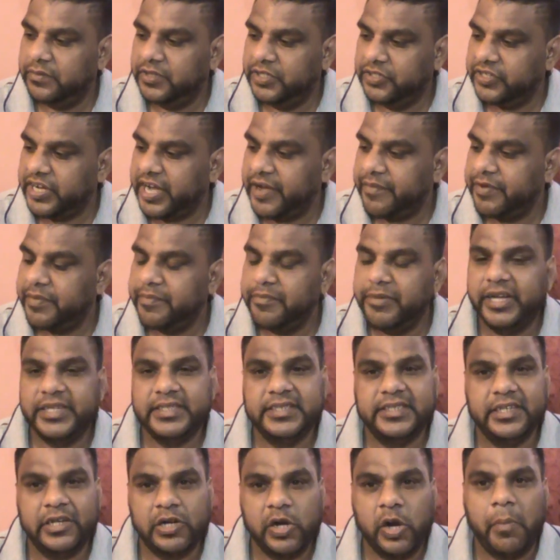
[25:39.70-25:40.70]
try my
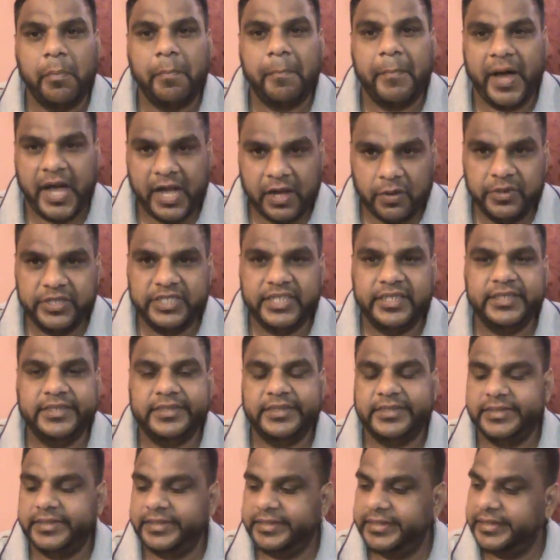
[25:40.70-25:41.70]
best to come back with it.
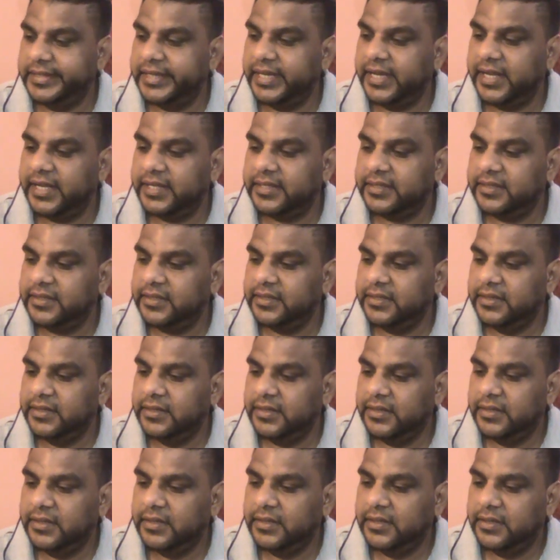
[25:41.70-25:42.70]
And
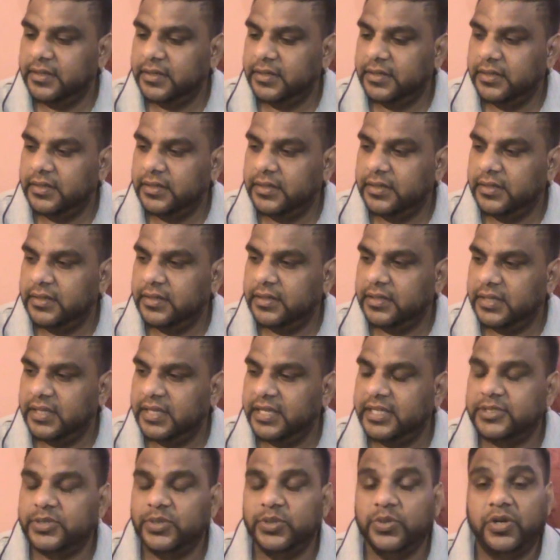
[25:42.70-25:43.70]

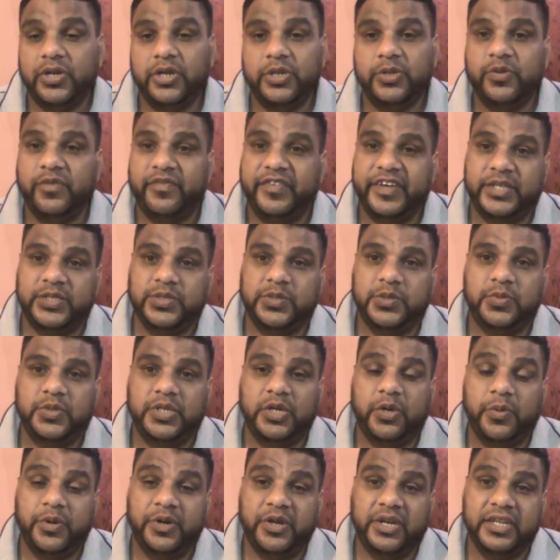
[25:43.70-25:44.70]
yeah, so the little vex that we
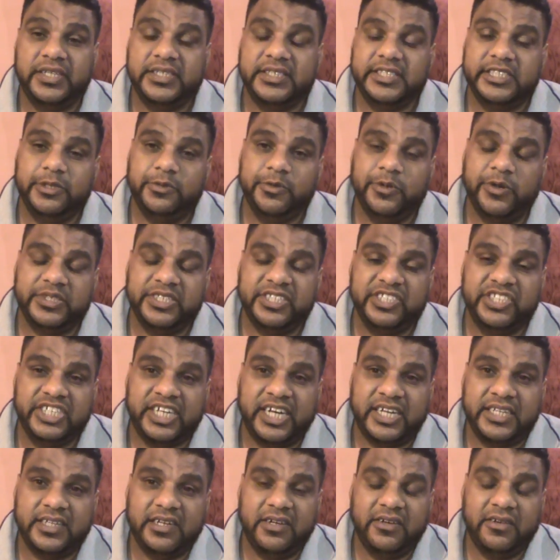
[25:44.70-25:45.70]
all then see we on the
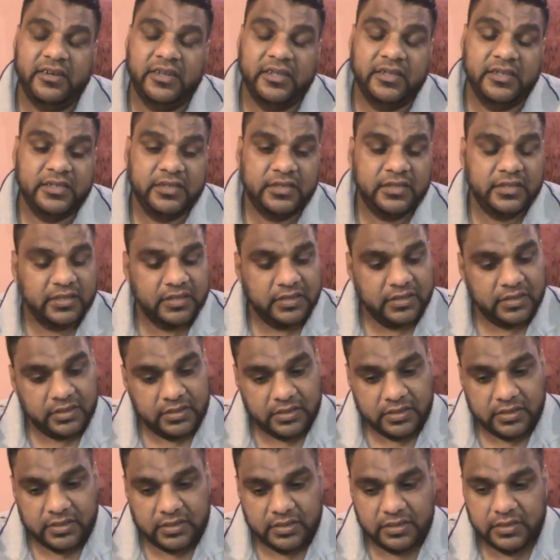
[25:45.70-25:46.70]
channel all
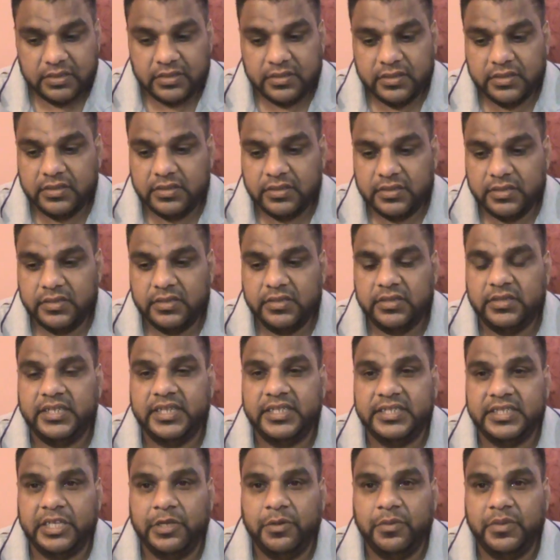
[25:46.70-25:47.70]

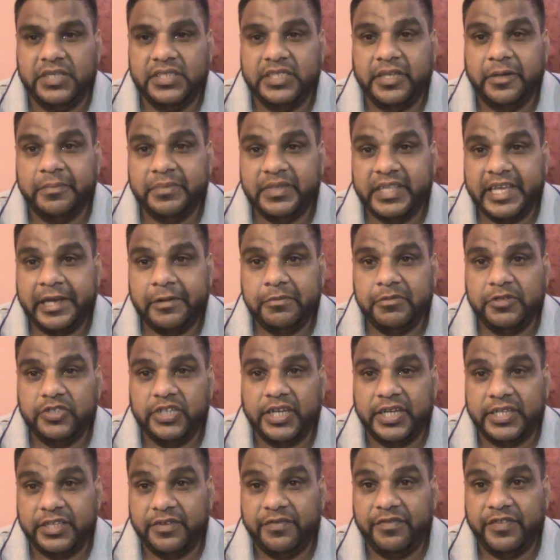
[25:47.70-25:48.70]
just give you some time, we
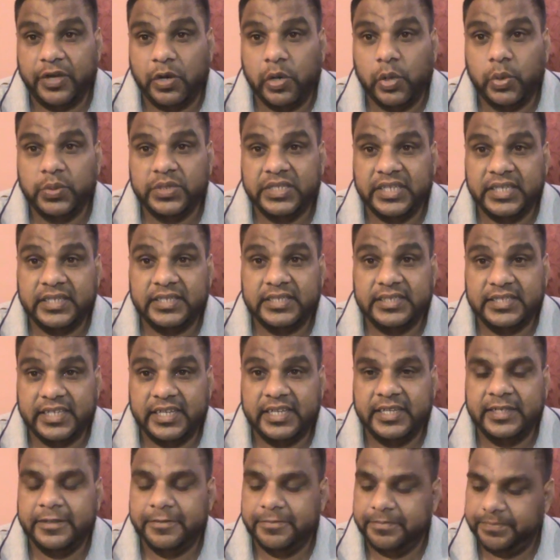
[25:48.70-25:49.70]
trying to figure out things,
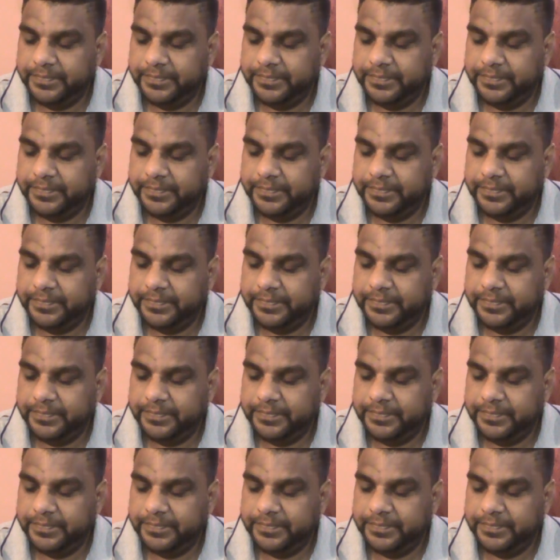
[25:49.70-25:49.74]
yeah.